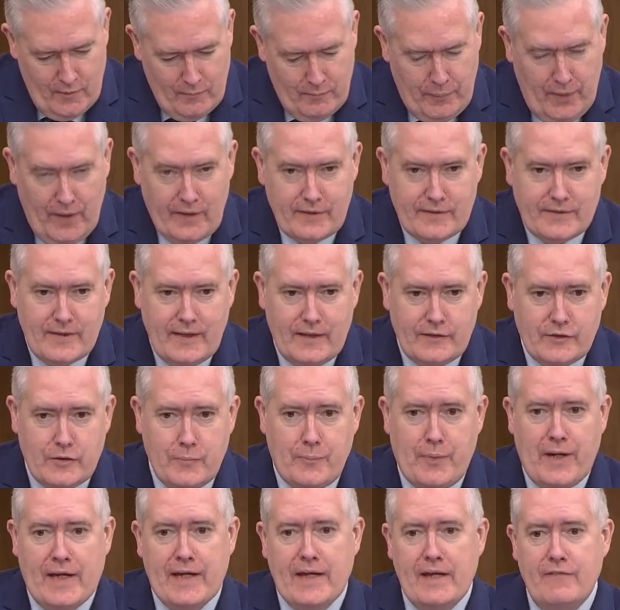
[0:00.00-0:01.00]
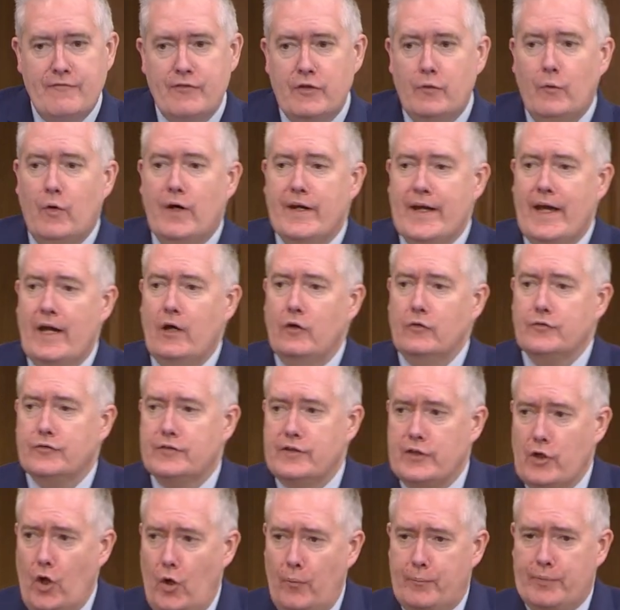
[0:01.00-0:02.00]
But to bring everyone else
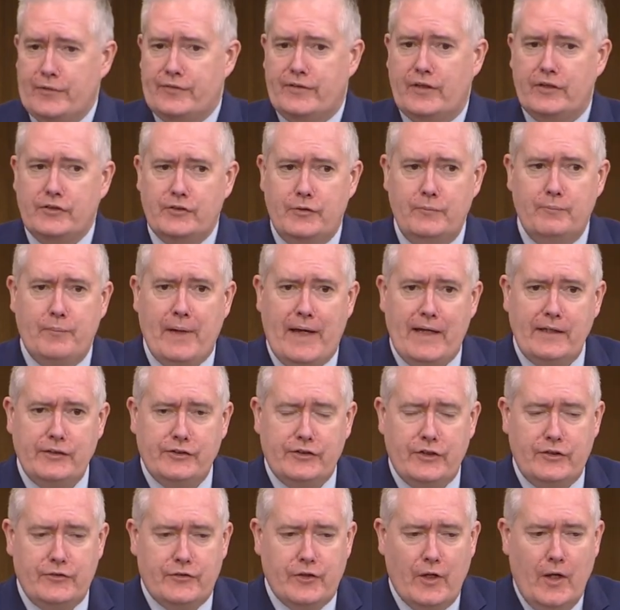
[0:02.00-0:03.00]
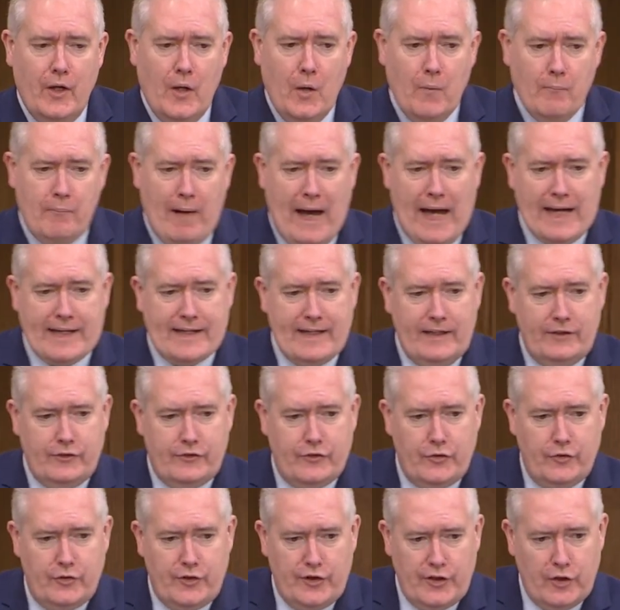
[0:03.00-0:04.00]
in the opposition benches back
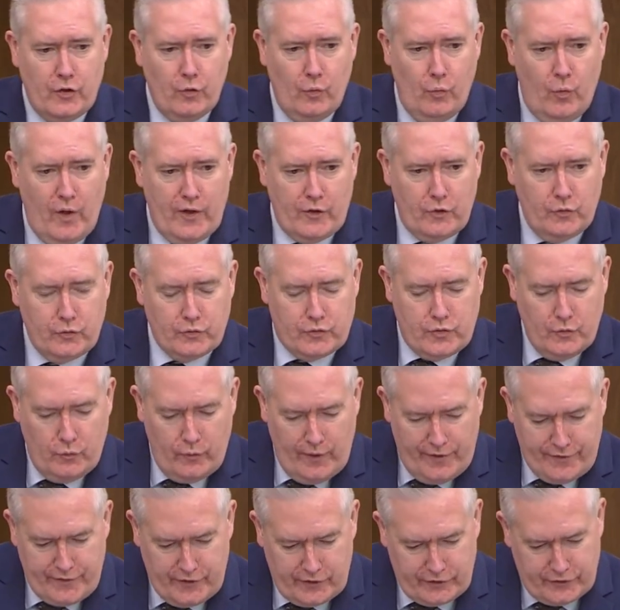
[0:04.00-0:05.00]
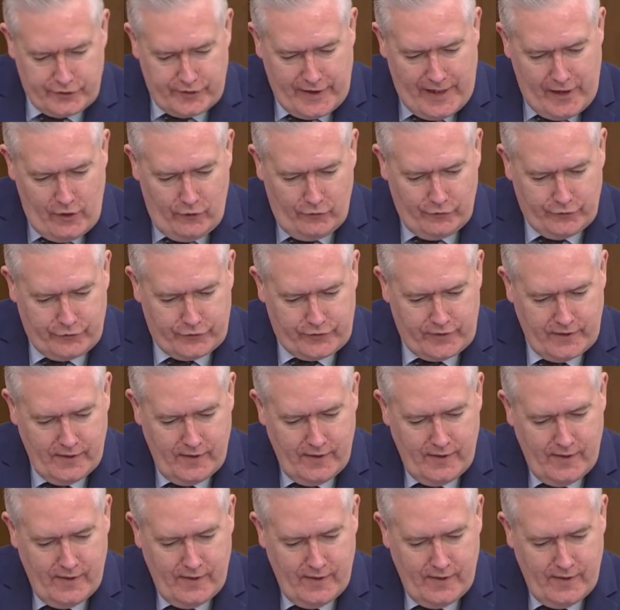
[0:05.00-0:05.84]
into the real world with ourselves,